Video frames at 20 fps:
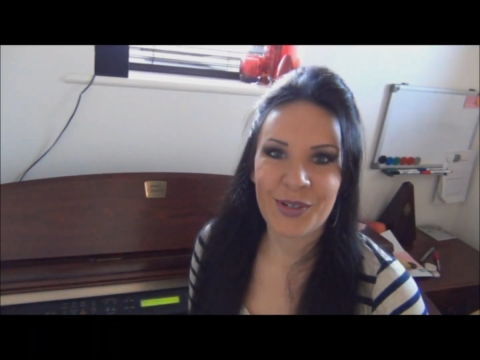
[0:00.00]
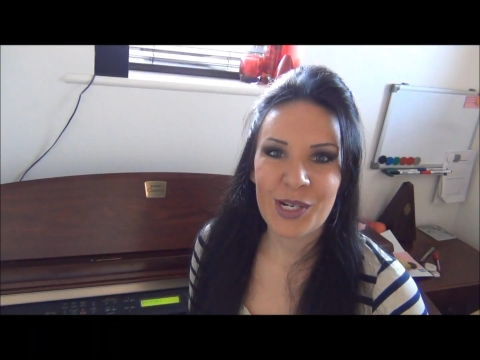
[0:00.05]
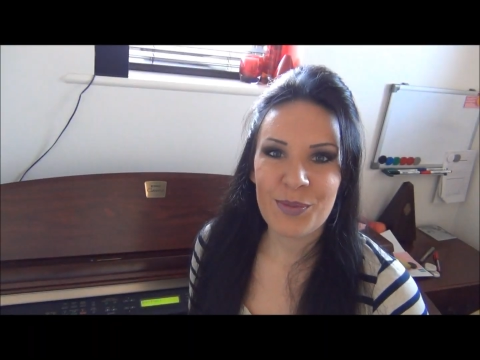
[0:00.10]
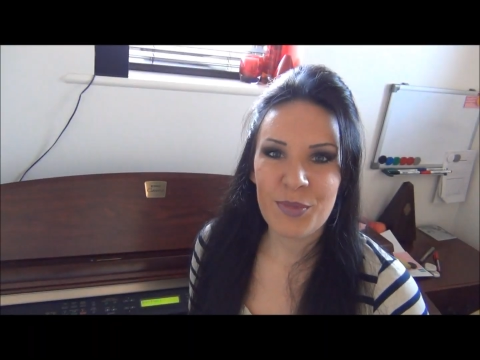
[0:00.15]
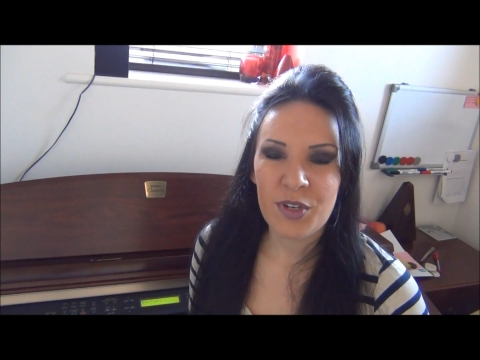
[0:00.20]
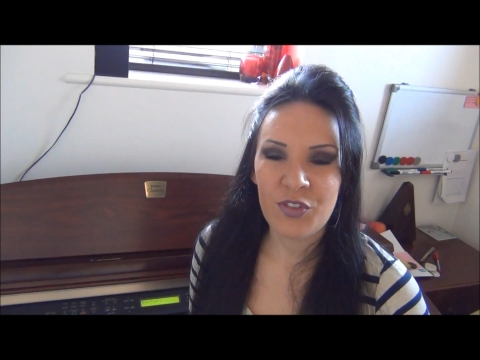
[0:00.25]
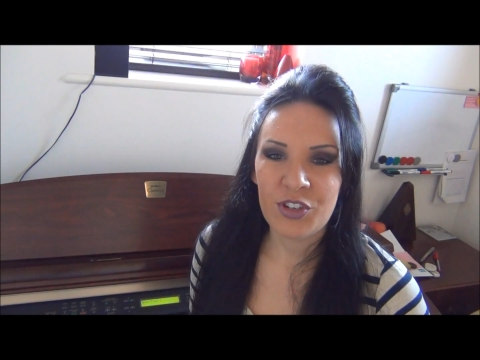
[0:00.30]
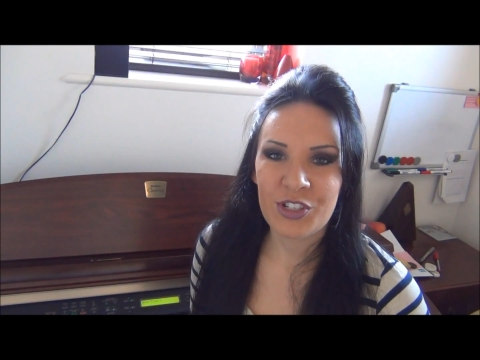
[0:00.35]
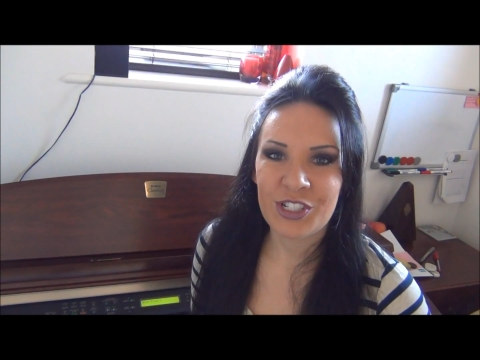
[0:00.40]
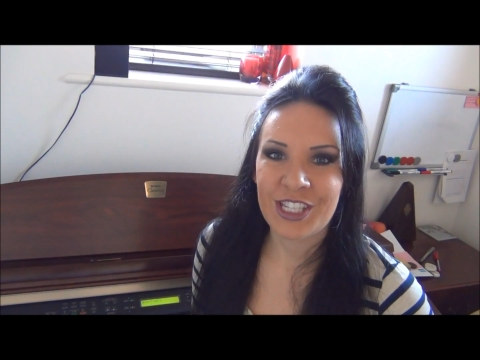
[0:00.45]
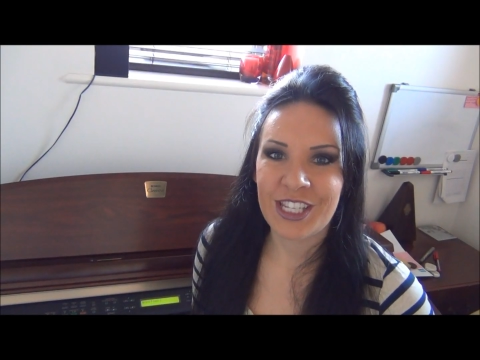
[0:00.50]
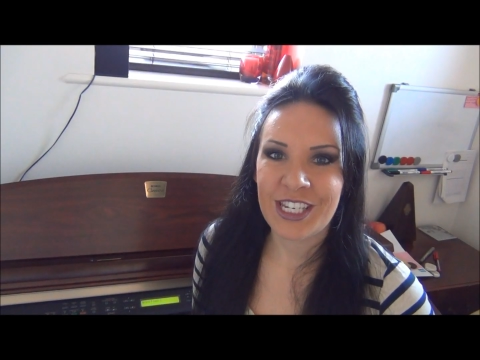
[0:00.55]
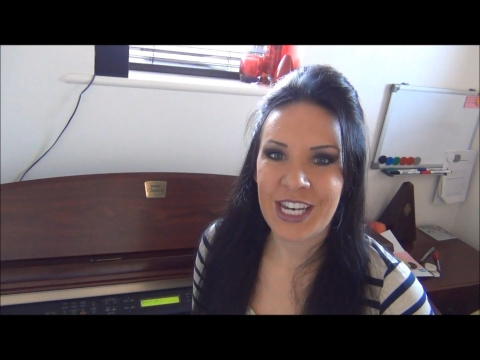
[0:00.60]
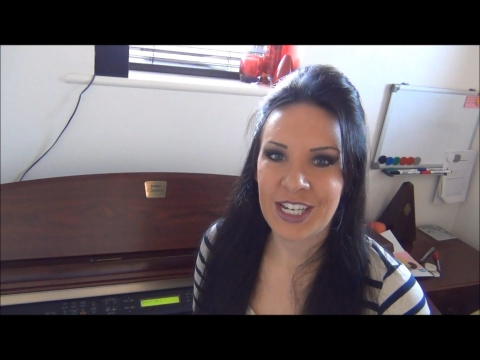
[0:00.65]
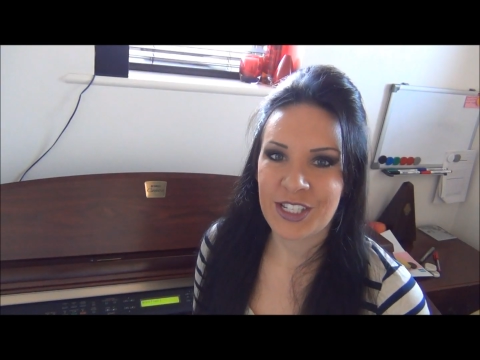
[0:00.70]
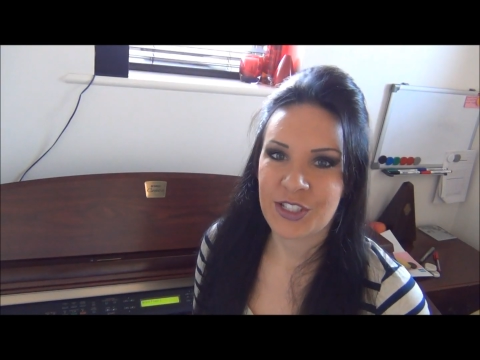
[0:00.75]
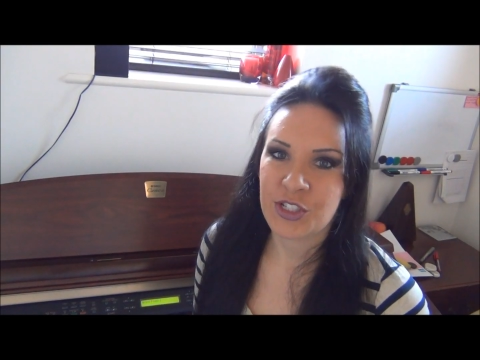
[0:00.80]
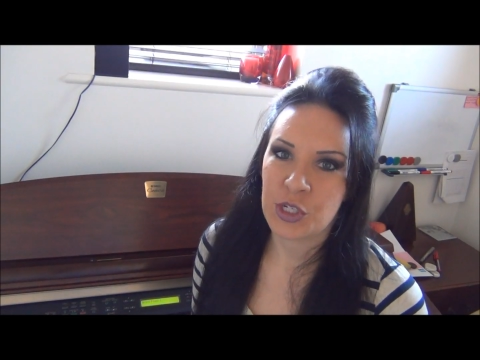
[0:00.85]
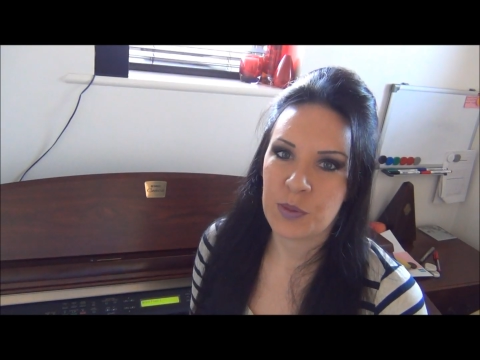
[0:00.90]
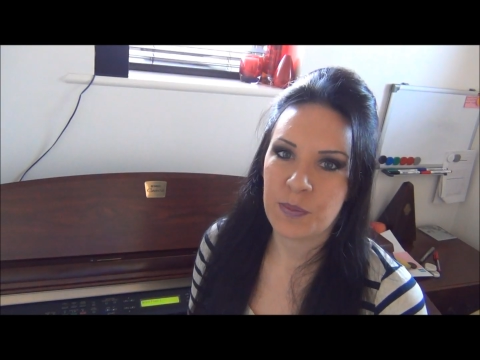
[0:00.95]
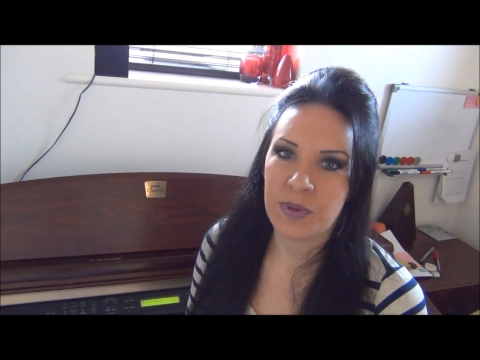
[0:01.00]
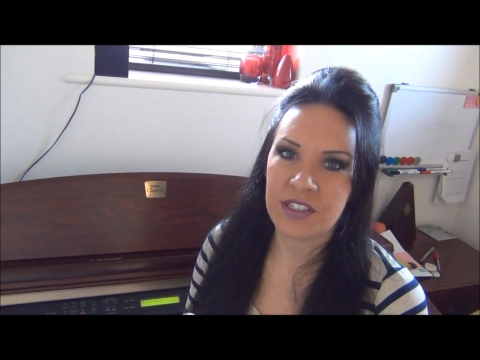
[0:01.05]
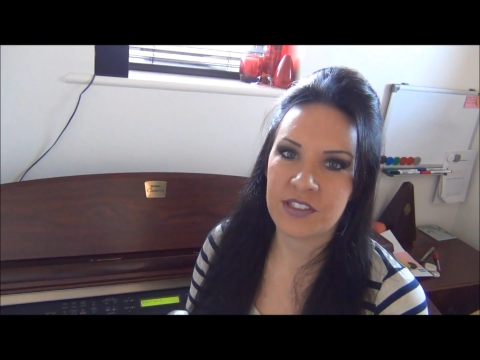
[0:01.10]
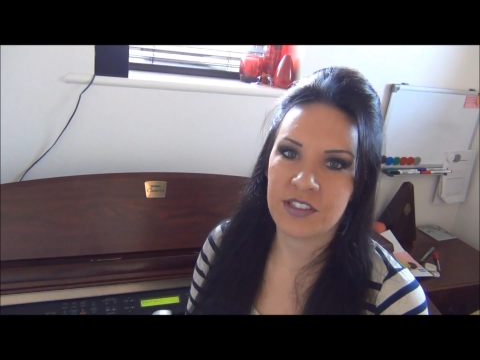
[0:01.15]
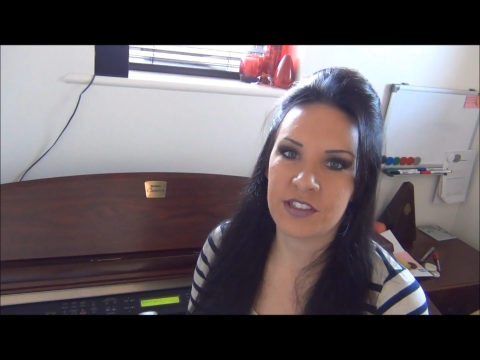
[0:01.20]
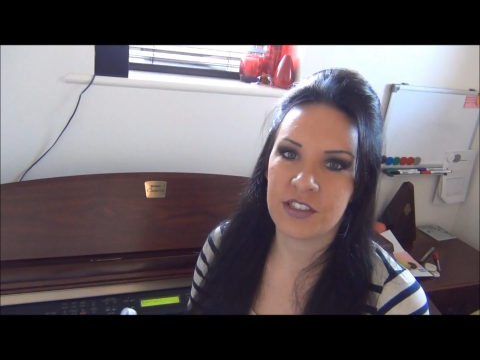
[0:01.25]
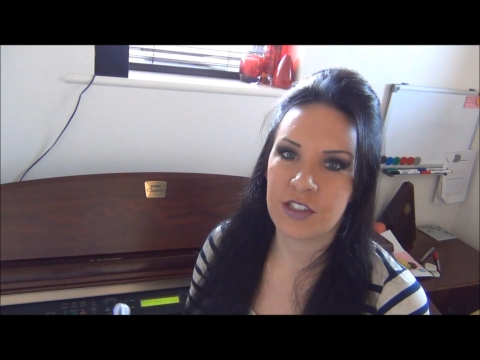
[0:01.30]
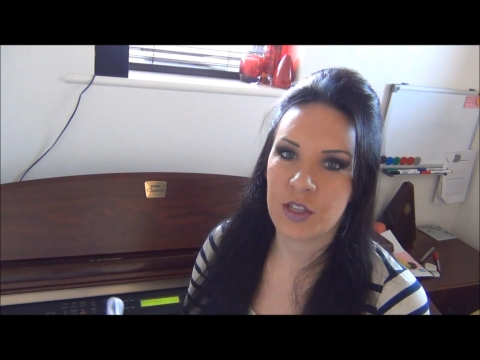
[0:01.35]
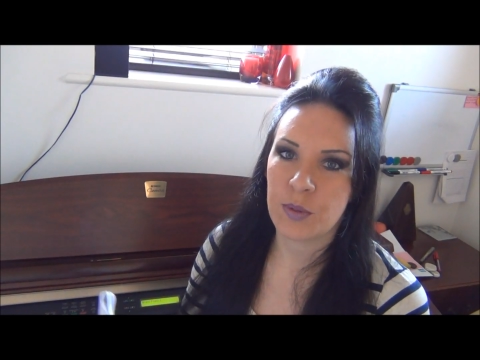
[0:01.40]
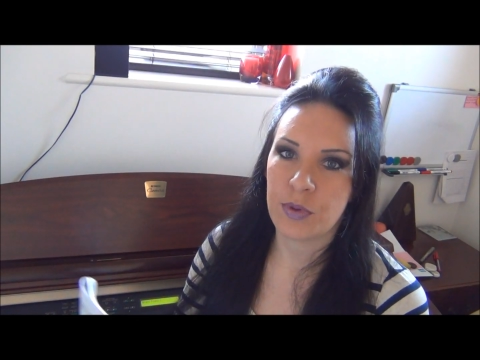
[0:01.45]
going to move on to the next 2
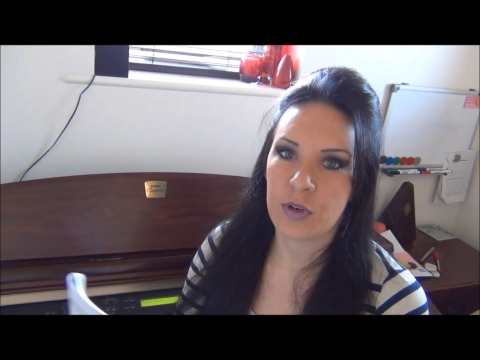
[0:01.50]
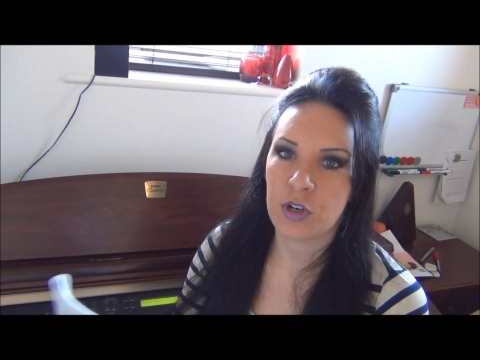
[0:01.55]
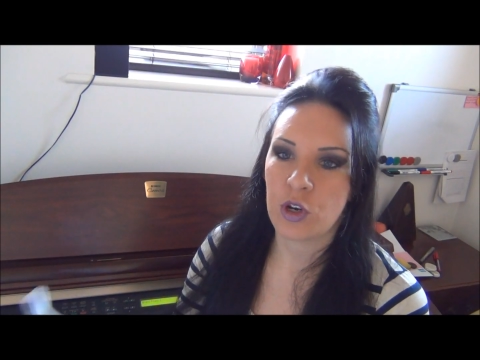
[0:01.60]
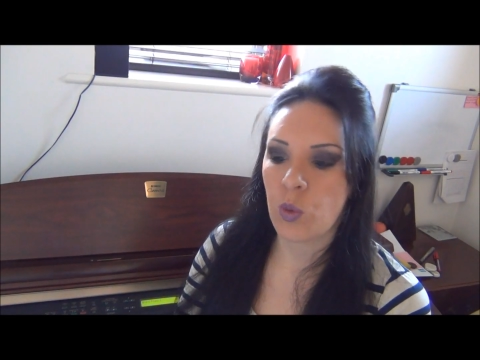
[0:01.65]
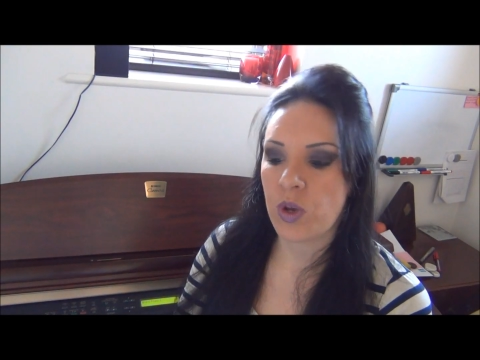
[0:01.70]
pieces in the book,